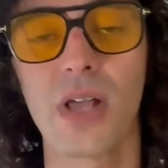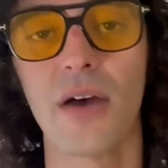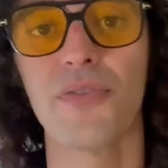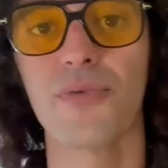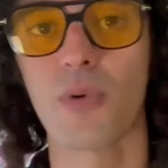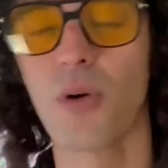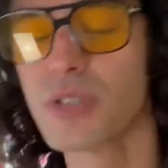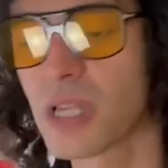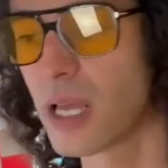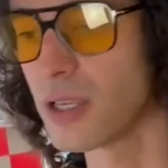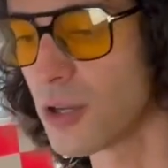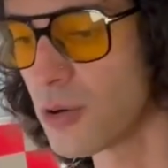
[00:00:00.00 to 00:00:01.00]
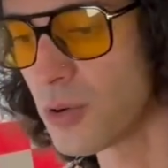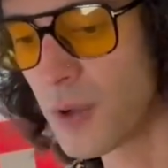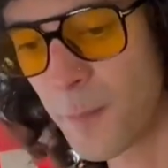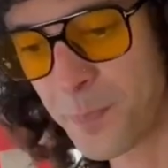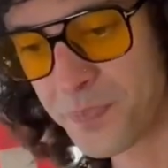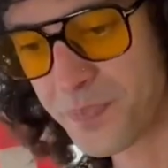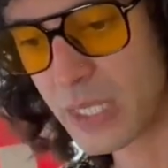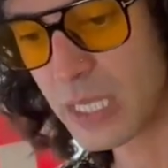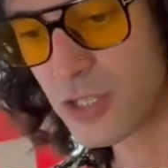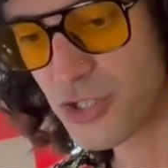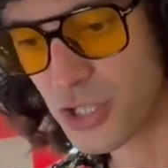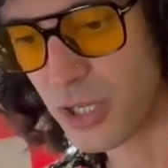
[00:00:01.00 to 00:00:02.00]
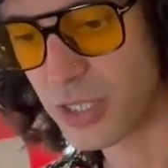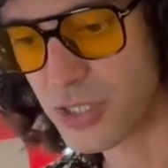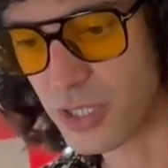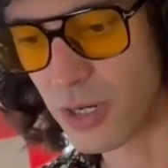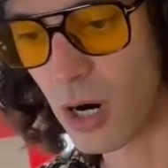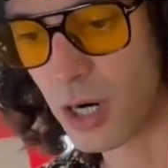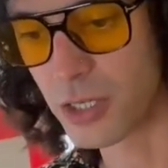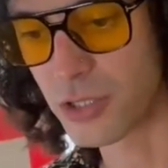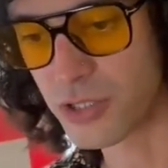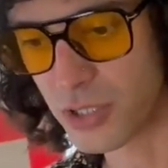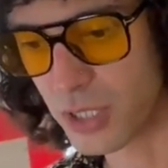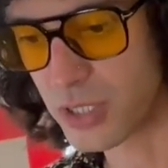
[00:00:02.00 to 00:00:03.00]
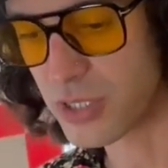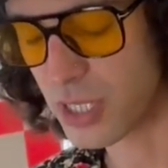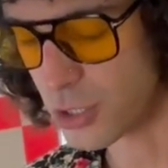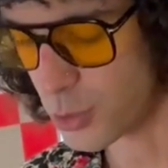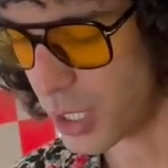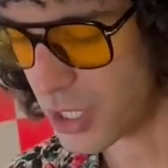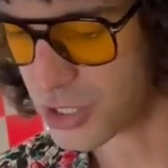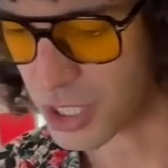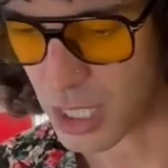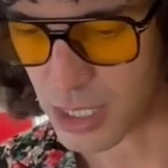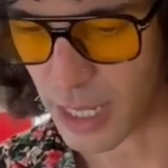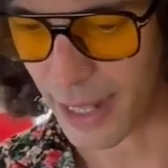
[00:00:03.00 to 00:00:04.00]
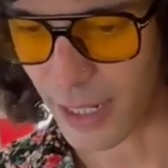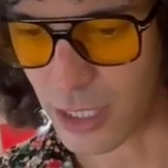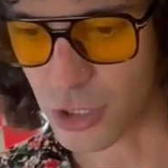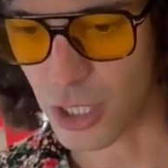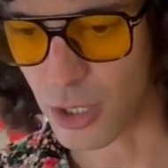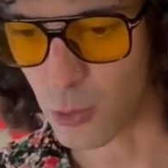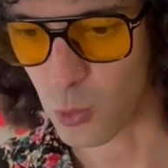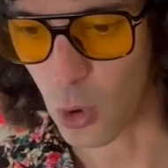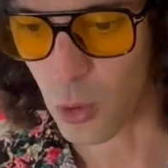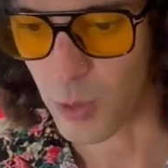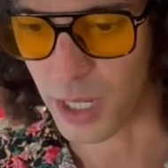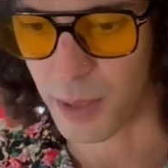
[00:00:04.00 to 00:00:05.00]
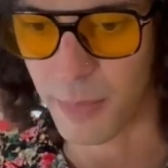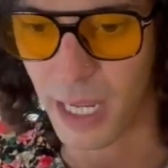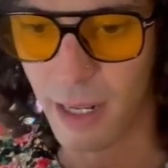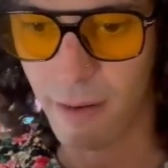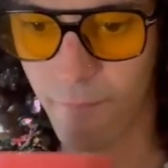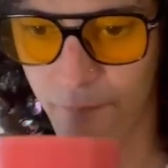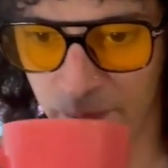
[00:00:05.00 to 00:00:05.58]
life throws at you certain scenarios, certain situations, and then you gotta roll with it, man.